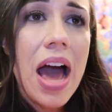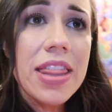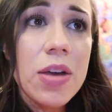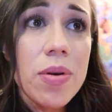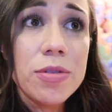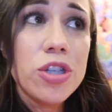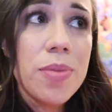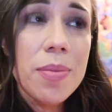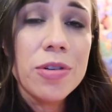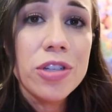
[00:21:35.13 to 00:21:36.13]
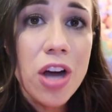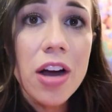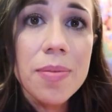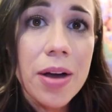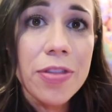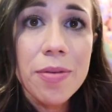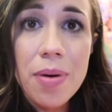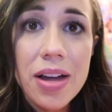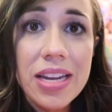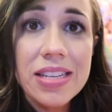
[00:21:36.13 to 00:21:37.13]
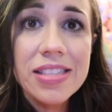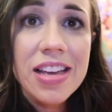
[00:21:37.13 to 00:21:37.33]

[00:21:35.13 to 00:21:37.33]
I think women should be able to talk about their bodies,